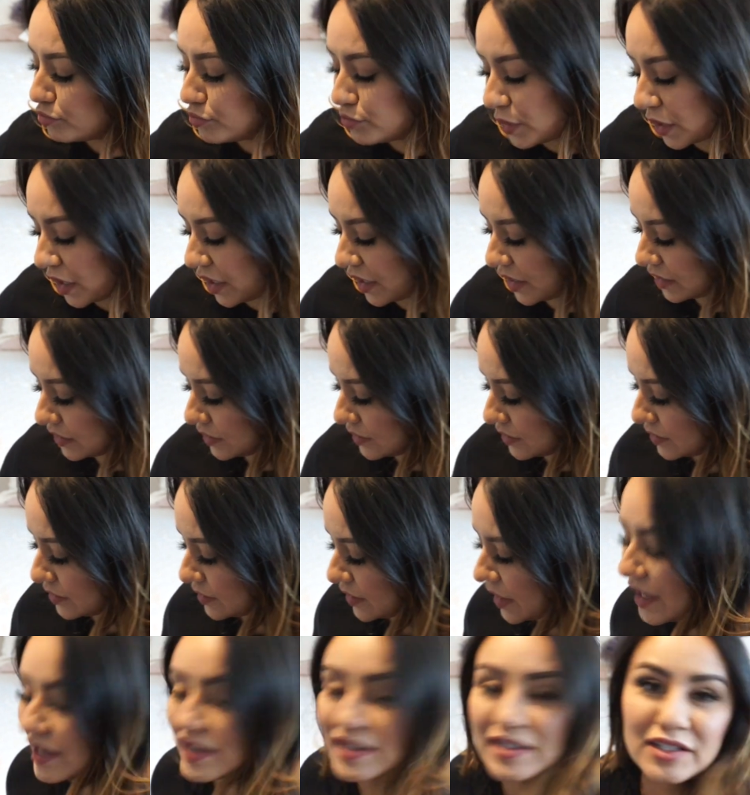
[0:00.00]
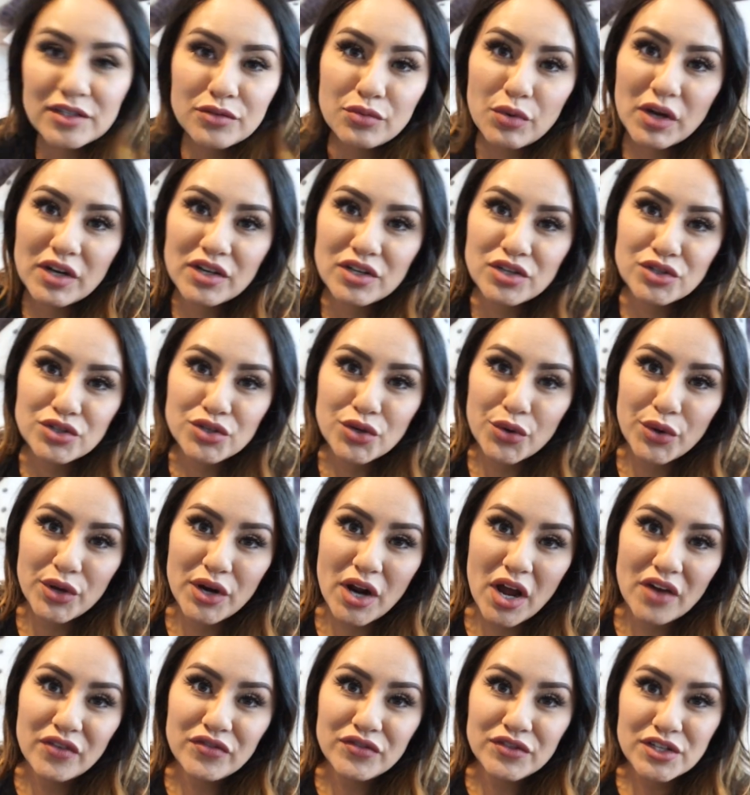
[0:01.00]
but I did want to show it
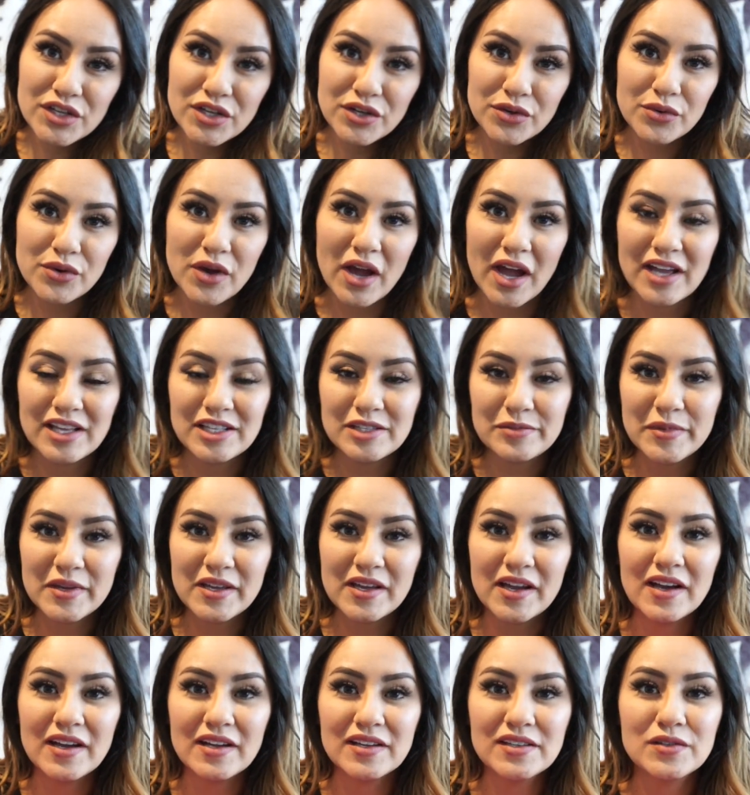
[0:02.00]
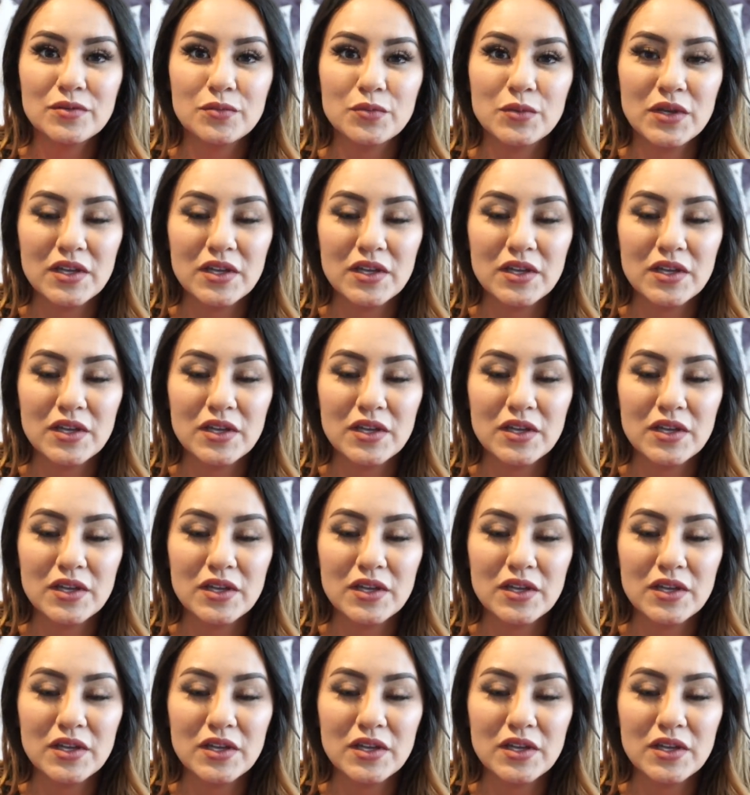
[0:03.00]
off to you guys because